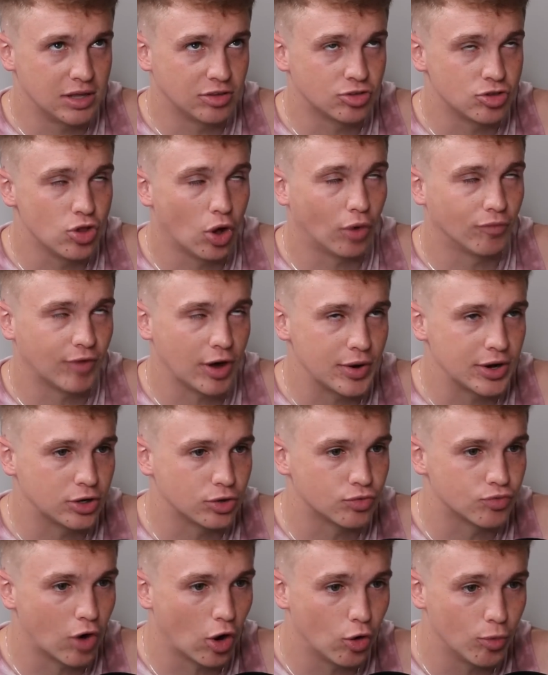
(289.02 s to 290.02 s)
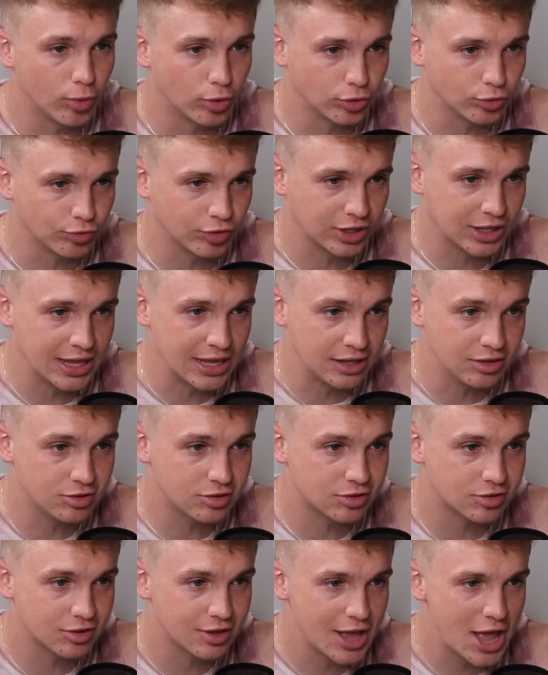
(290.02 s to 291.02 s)
not a very good role model for
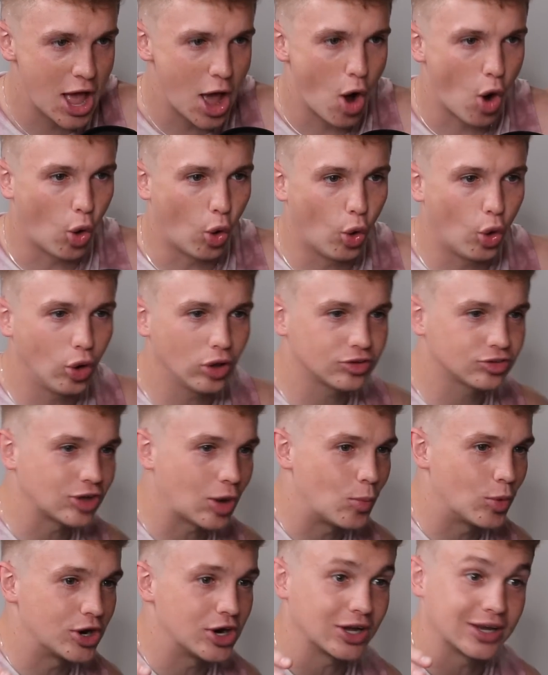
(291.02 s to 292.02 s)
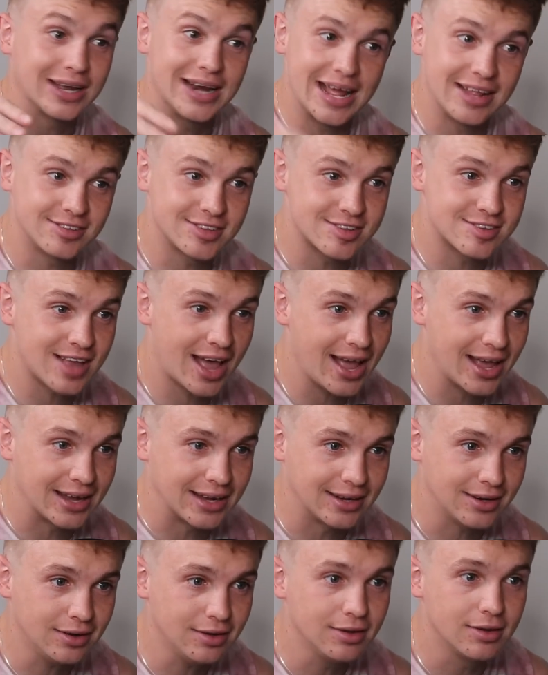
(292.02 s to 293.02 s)
kids, or someone that can
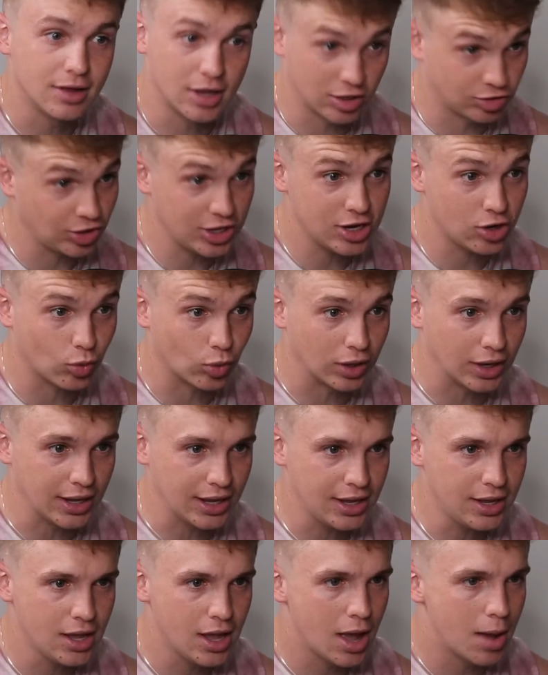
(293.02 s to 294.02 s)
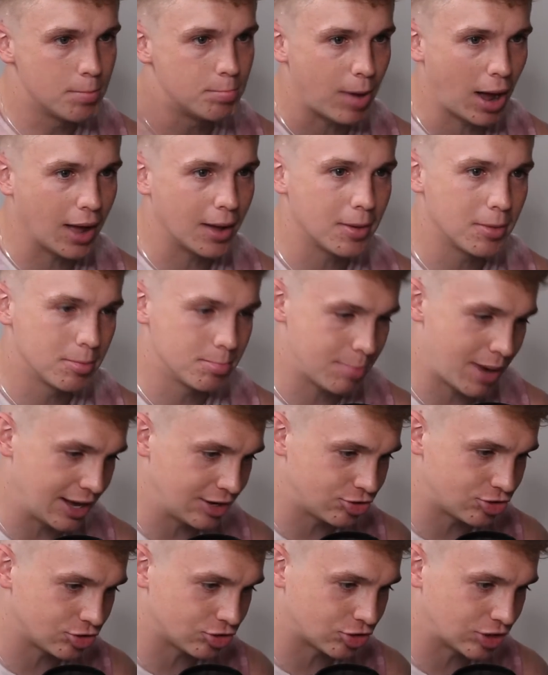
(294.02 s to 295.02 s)
entertain as equally but
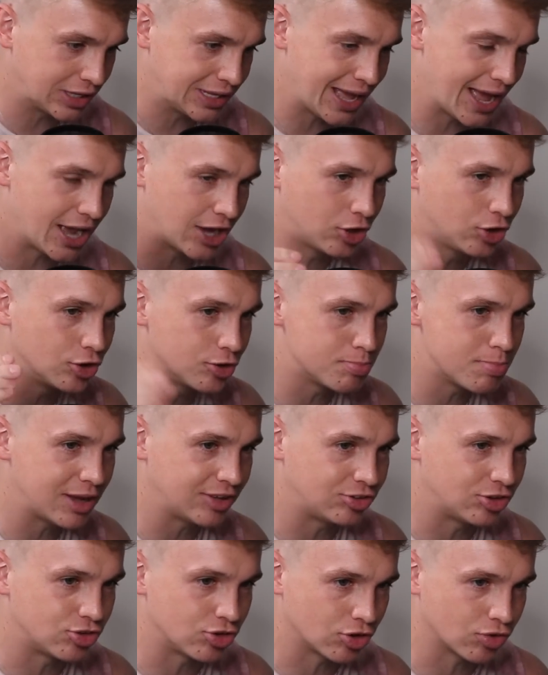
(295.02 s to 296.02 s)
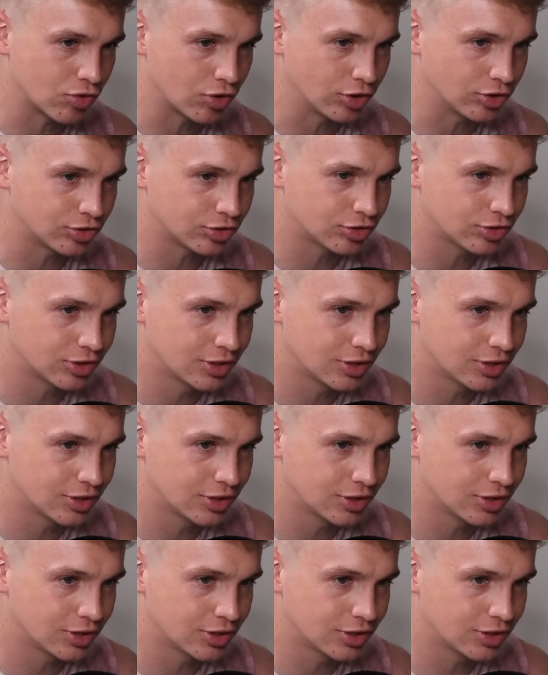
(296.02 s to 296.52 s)
manages to get a good message across.